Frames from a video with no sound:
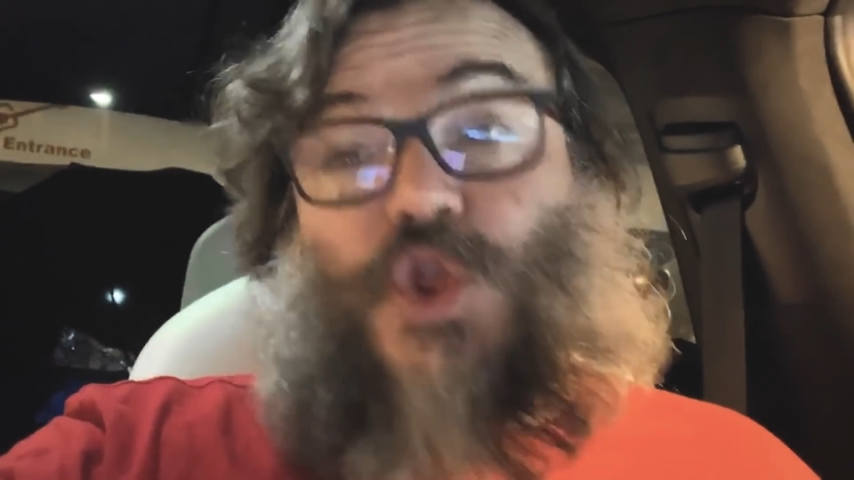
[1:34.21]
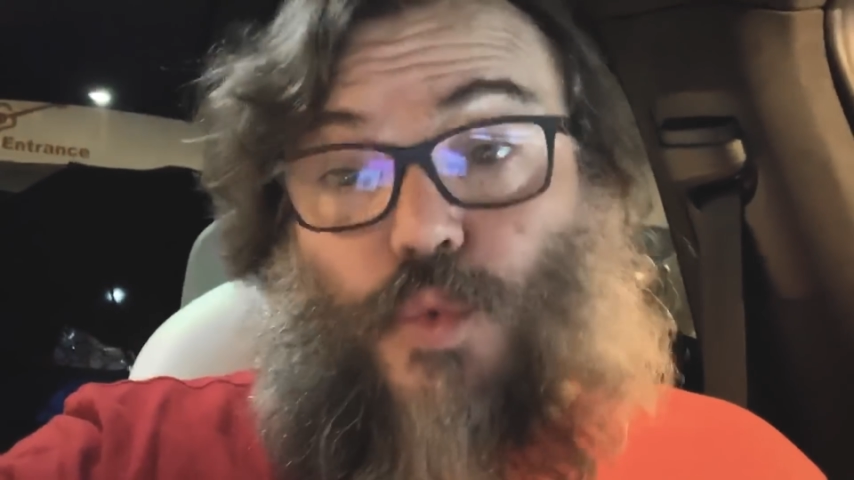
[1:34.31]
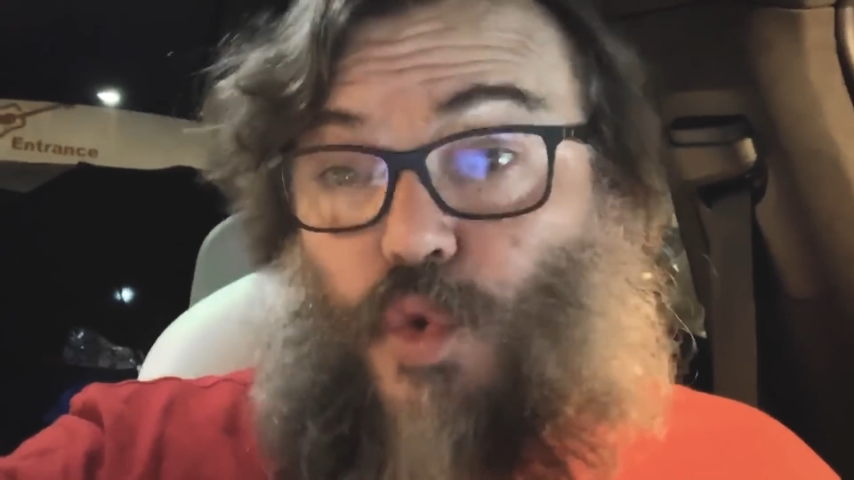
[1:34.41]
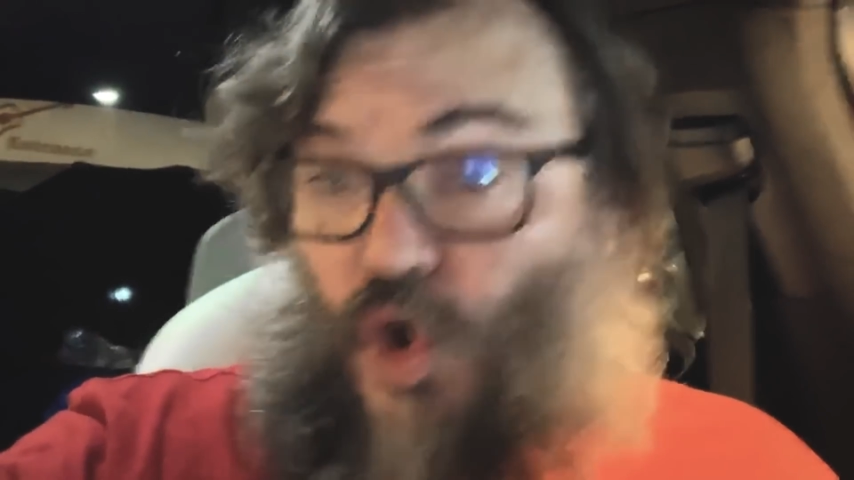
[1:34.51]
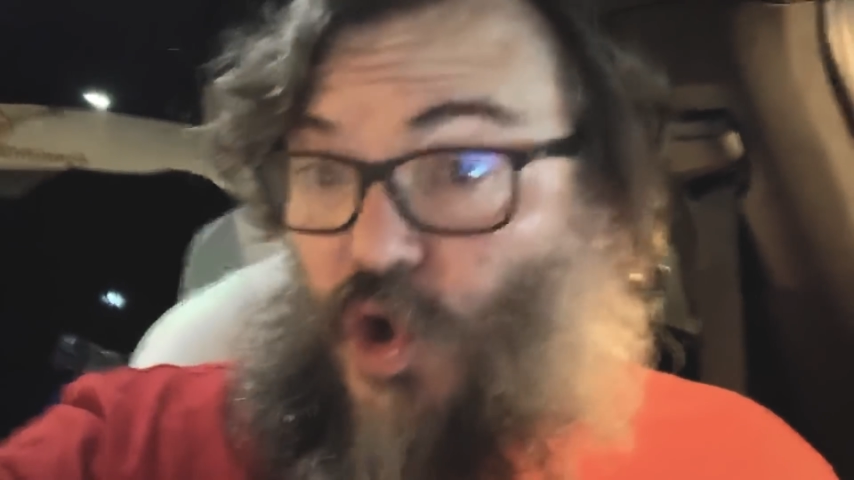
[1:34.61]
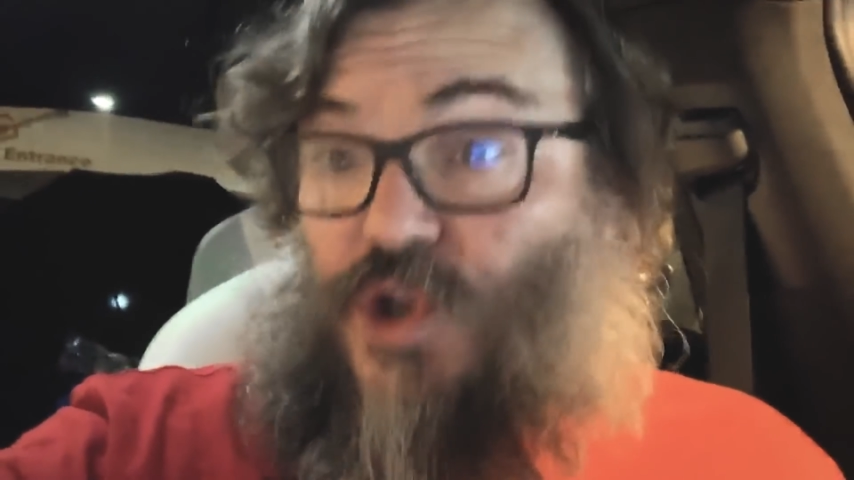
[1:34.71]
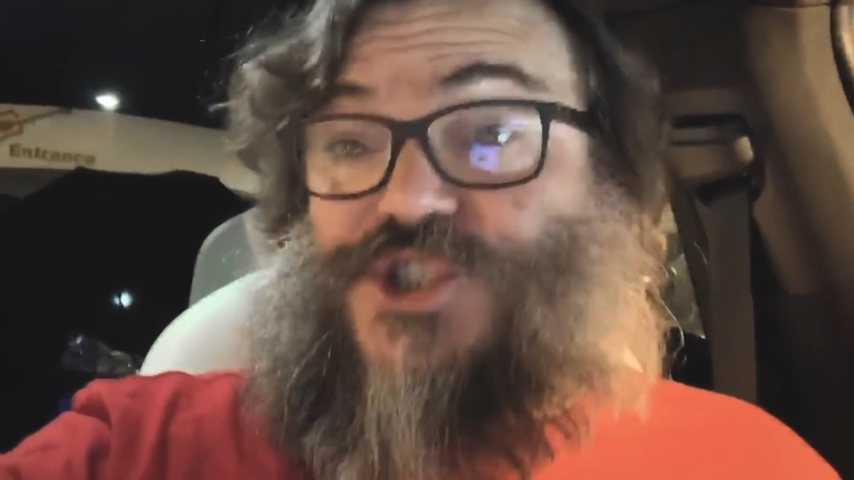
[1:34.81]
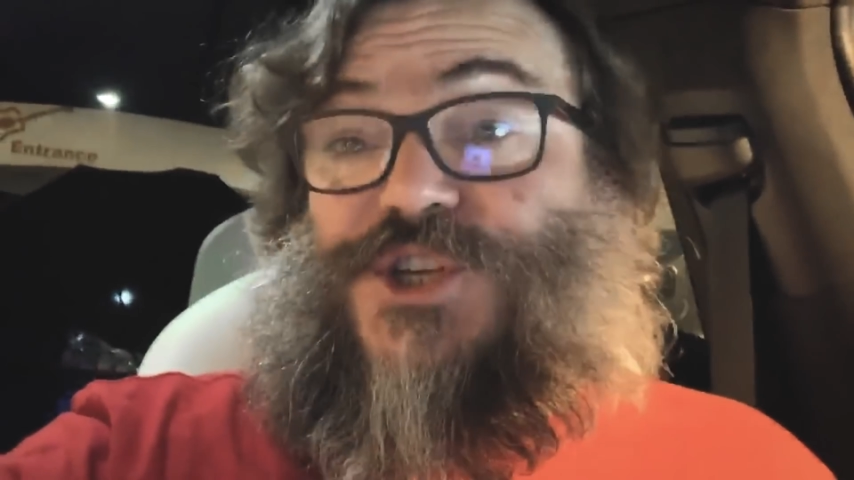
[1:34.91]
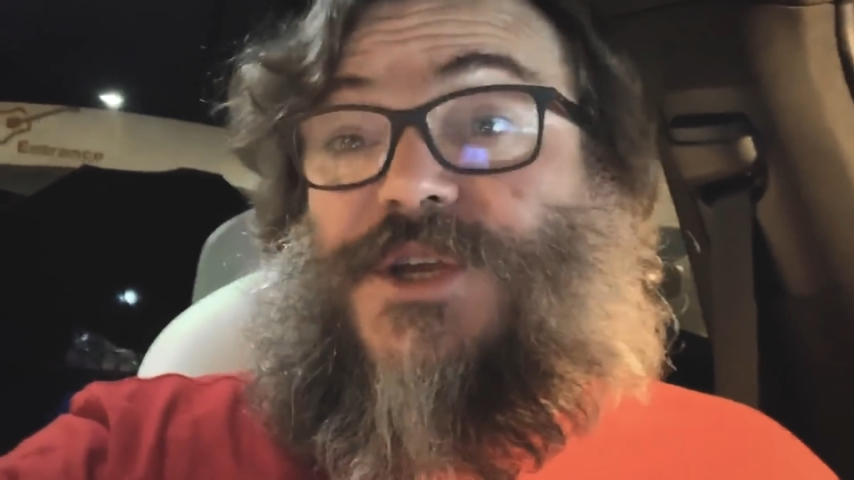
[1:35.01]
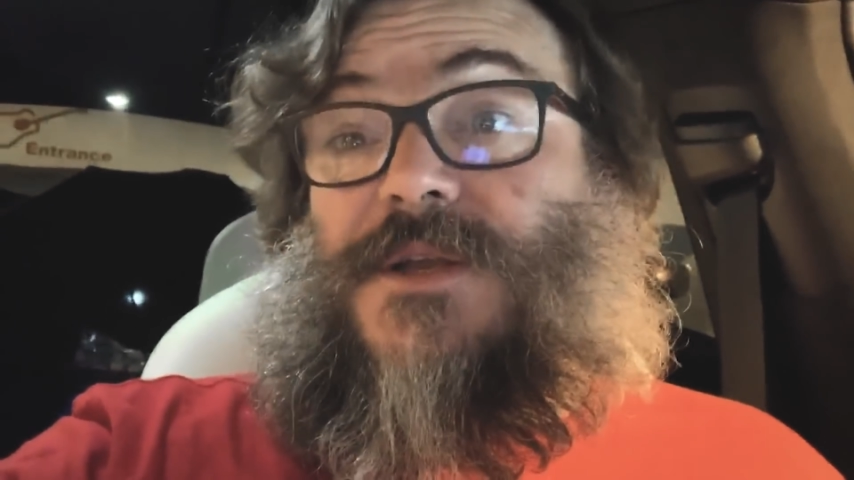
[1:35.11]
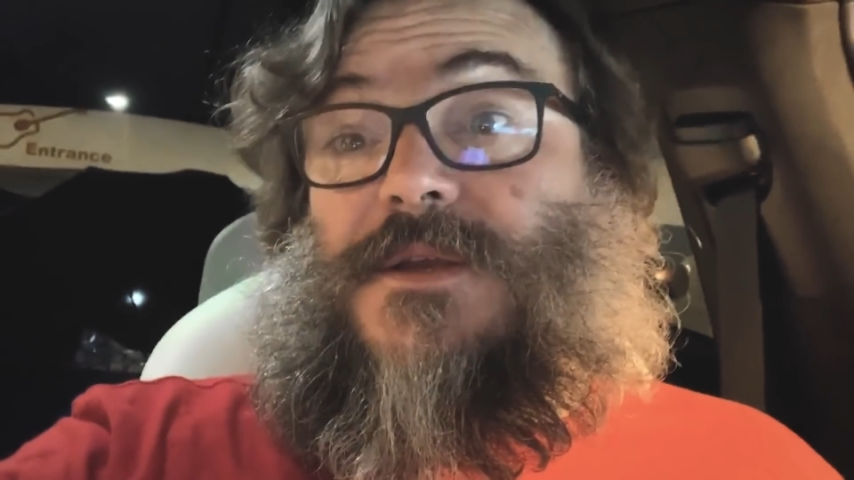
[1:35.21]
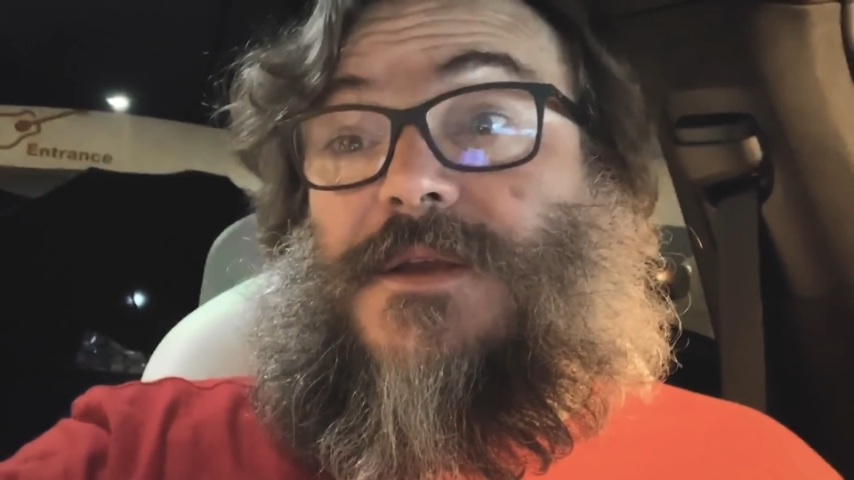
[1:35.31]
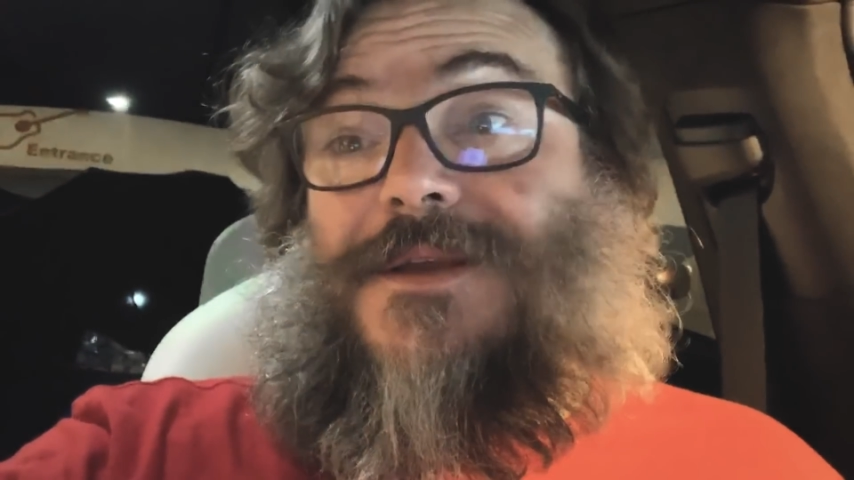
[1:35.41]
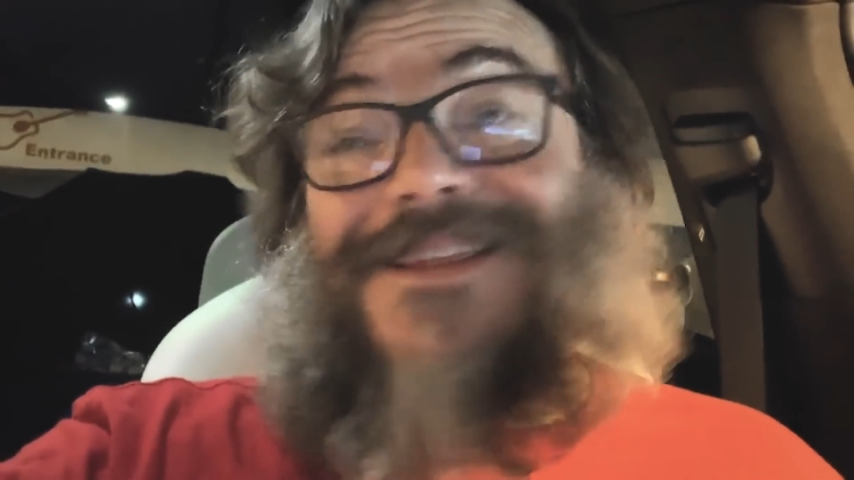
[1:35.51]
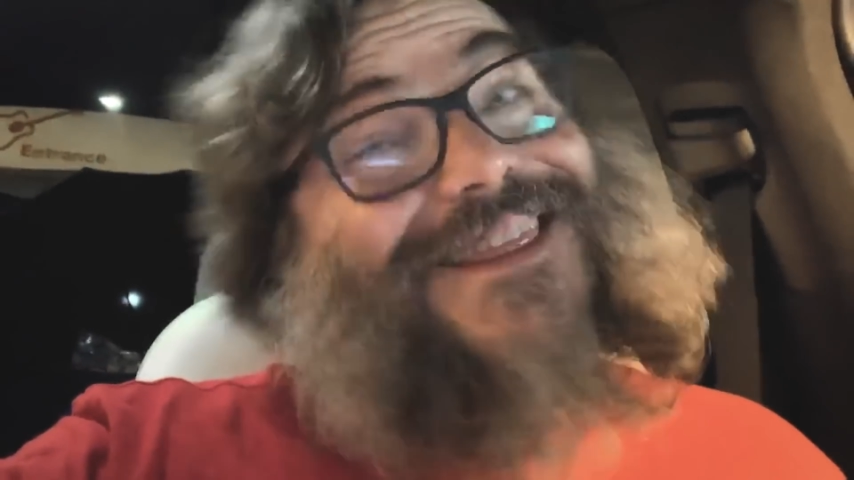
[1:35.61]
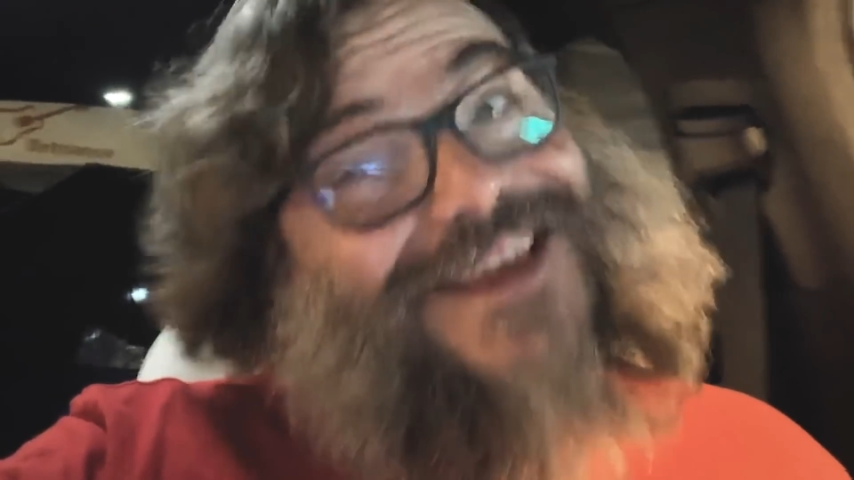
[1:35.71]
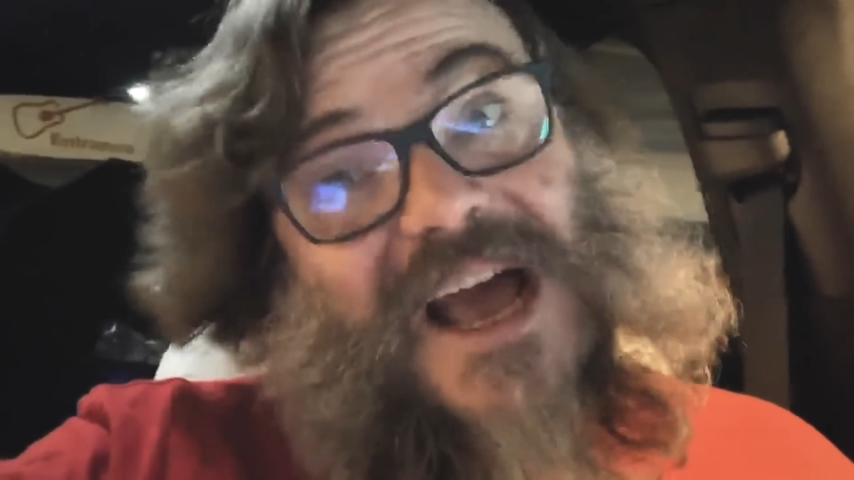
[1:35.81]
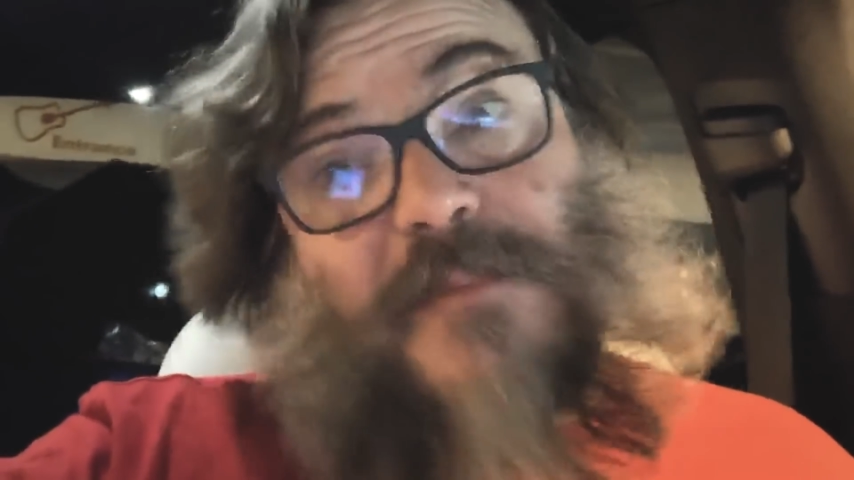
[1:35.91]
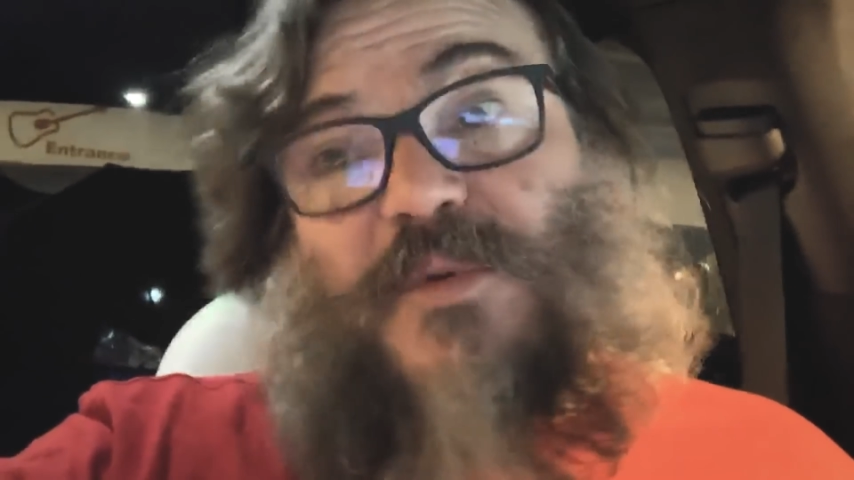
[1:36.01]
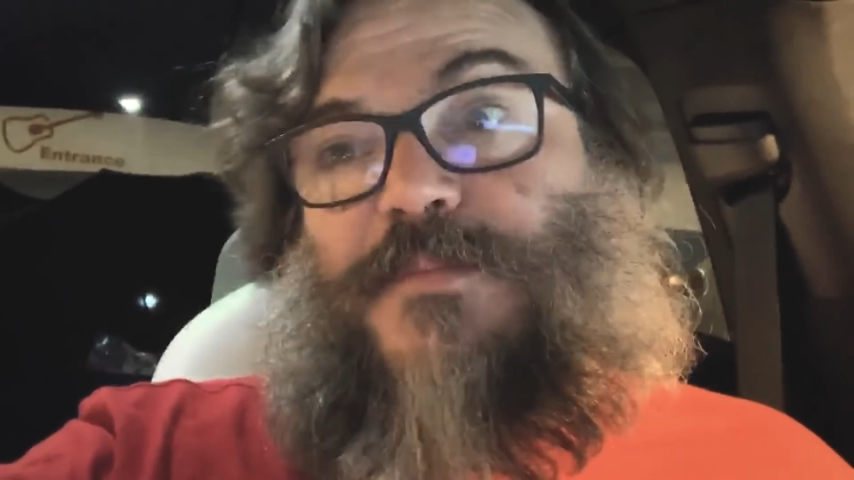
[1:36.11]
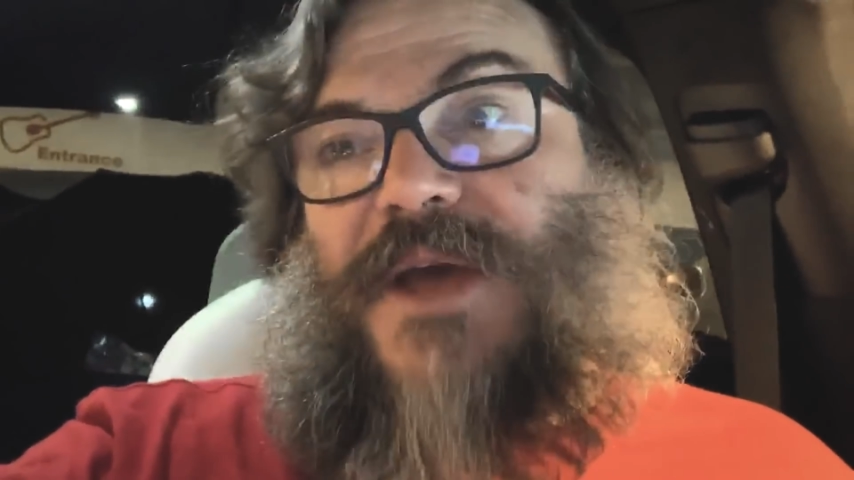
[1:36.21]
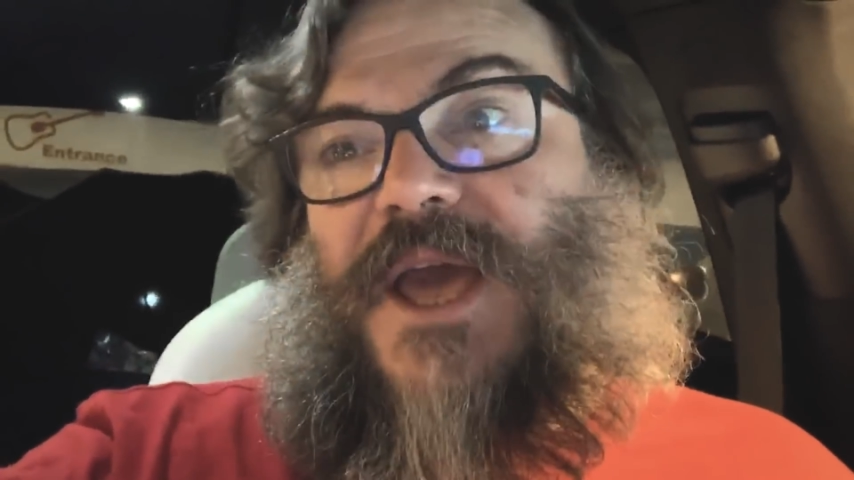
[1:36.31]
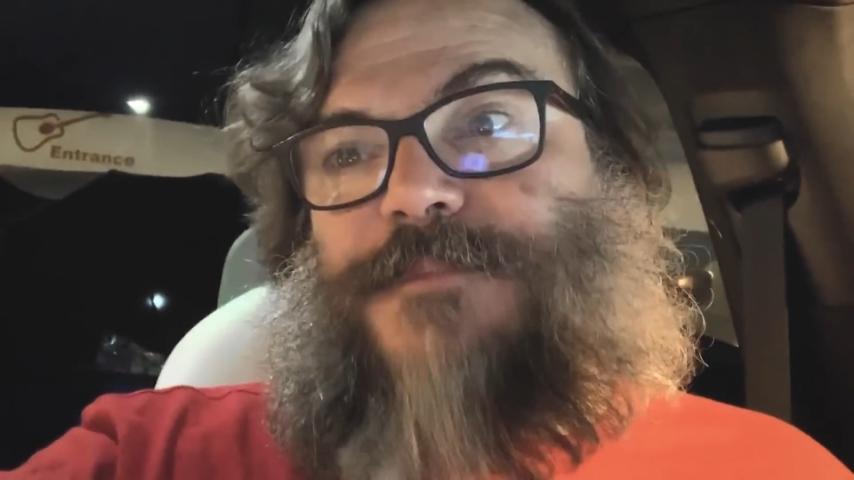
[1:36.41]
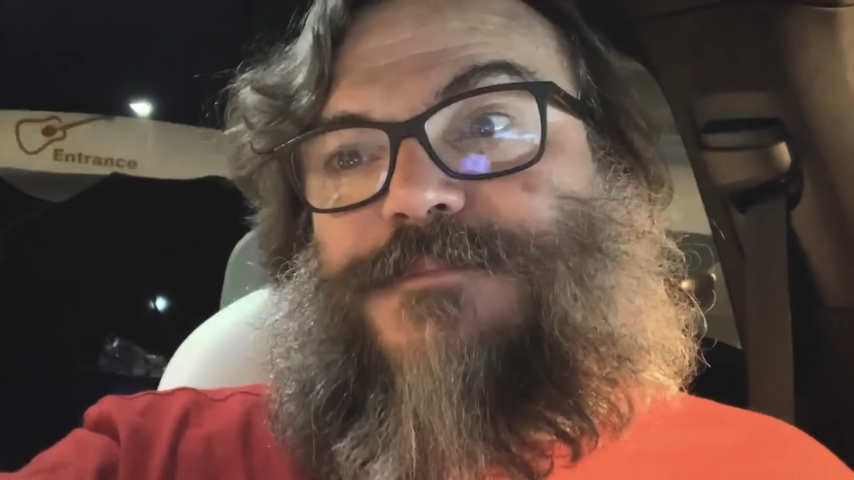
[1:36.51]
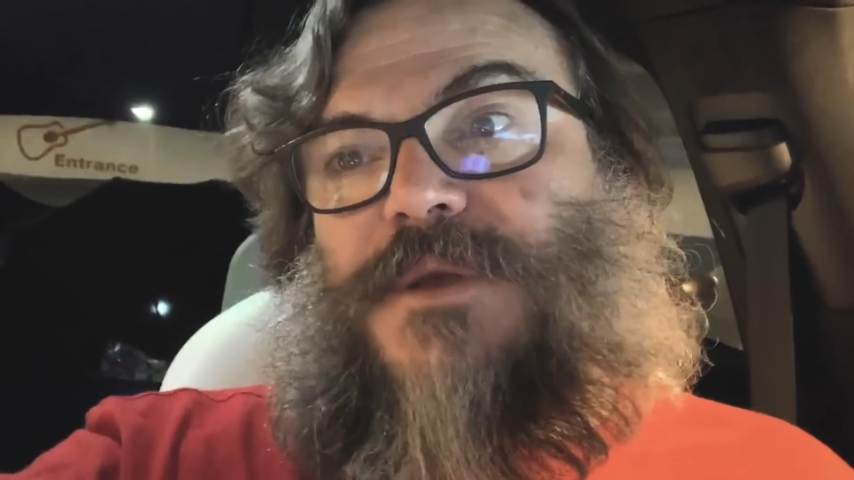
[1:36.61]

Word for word: world, the Apple Pan.